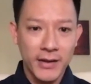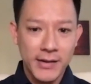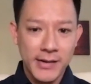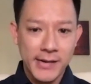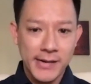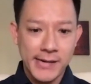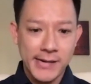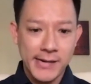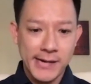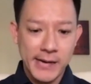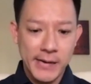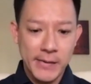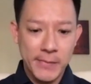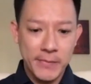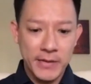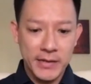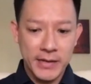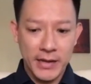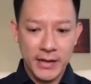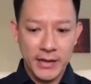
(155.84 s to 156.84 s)
Um,
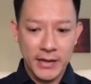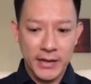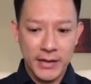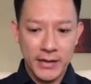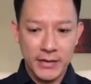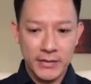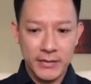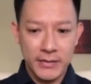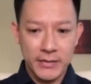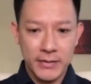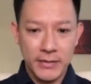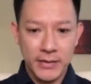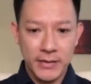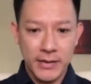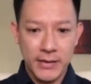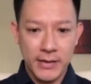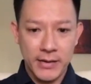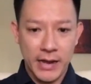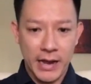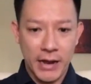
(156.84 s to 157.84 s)
and then
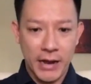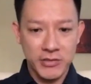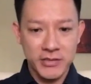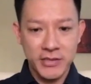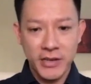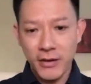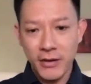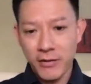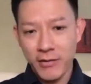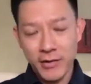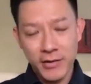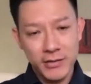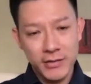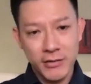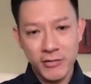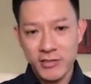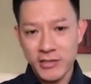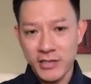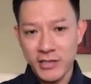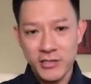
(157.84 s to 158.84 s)
uh, I was curious, I
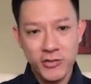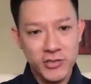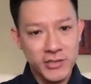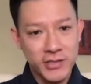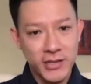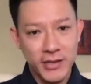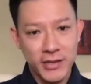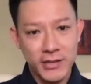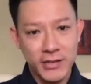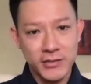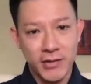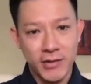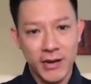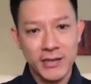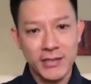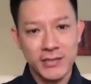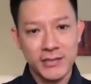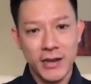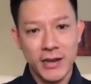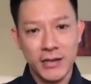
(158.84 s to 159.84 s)
was interested. So I
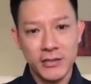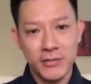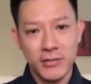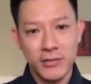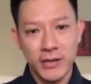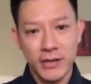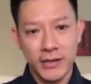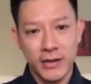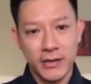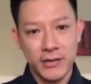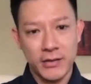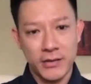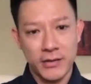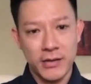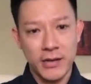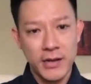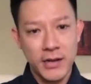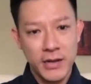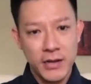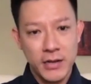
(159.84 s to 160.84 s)
decided to like kind of
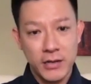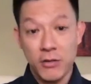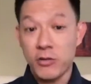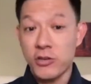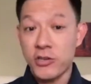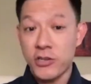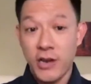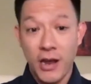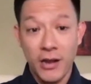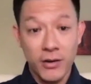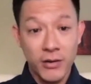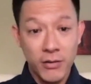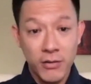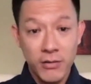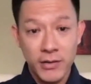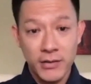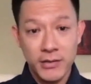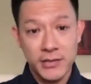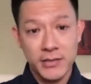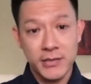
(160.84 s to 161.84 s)
go shadow
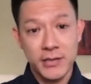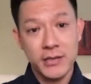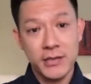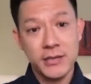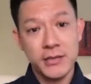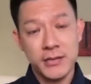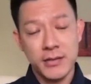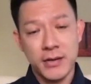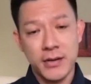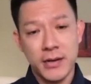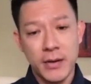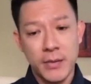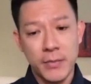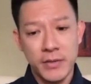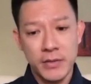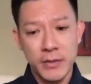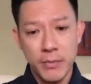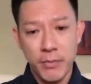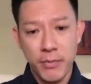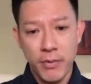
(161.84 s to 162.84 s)
and assist um, in
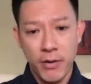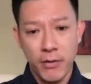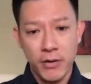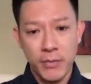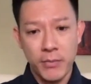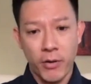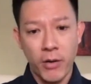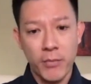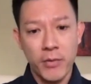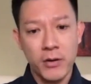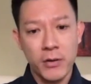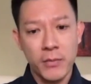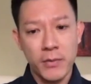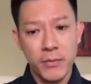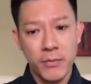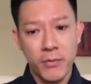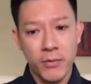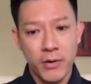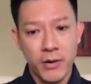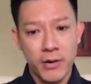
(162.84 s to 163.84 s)
the perio department a little bit
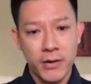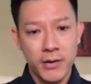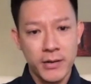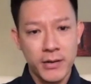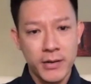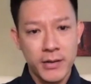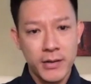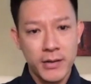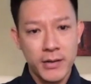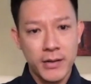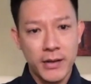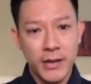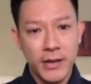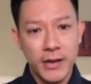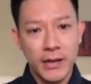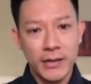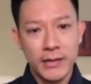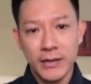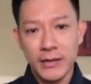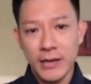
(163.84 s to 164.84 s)
more. And
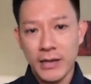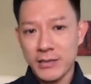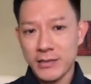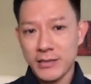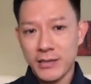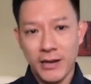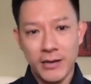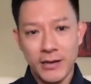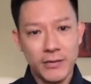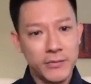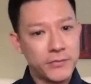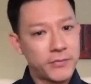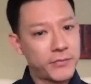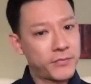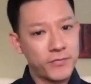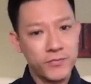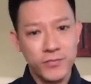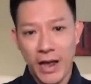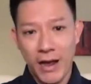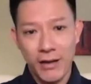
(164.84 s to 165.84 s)
I think that's kind of
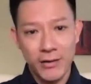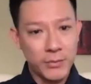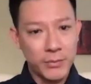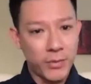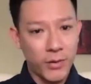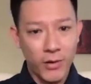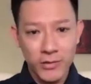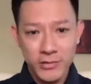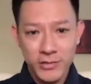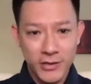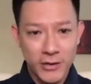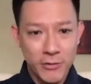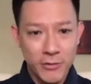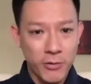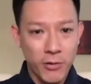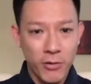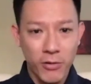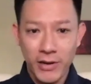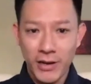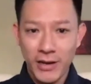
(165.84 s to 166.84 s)
how the ball started
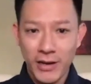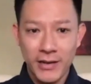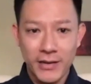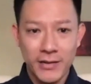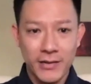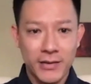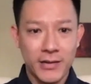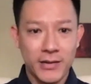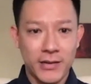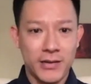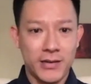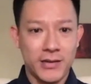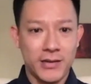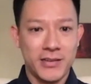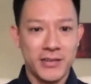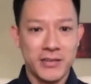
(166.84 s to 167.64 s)
rolling. And uh,